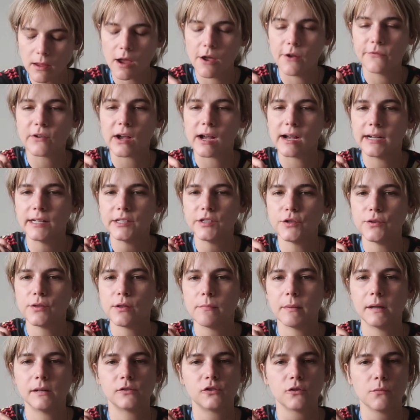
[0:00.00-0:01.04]
If I do
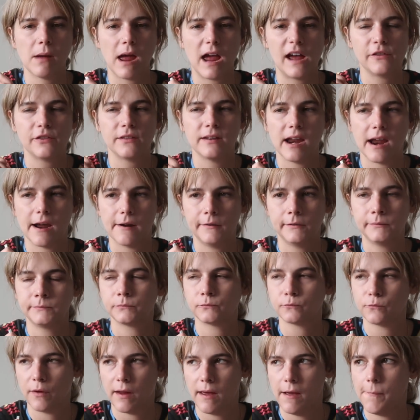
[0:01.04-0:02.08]
the mental math now,
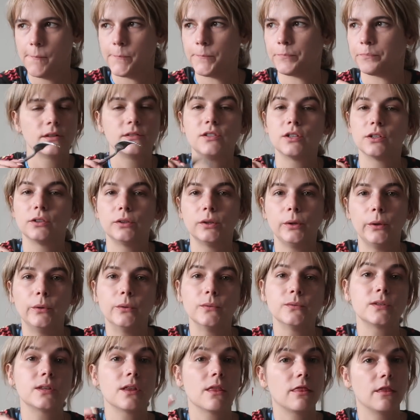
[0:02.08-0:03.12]
right, to
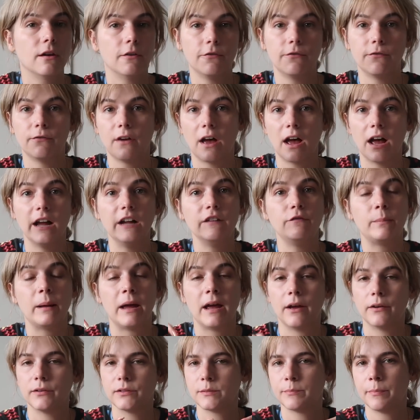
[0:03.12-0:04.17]
lose the 5
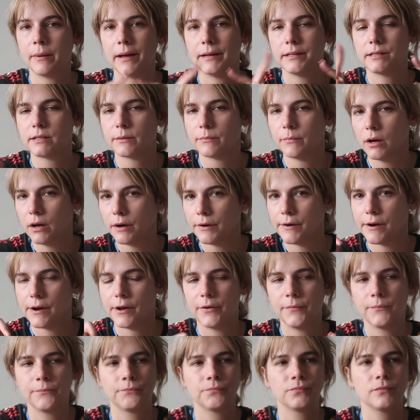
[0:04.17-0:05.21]
pounds by
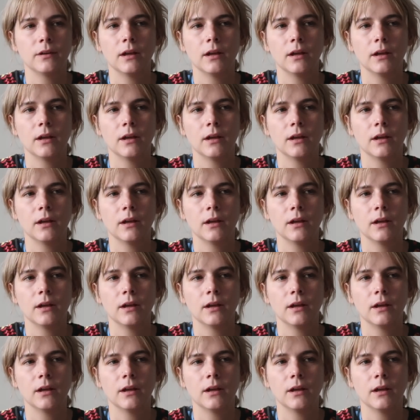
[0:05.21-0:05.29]
tomorrow,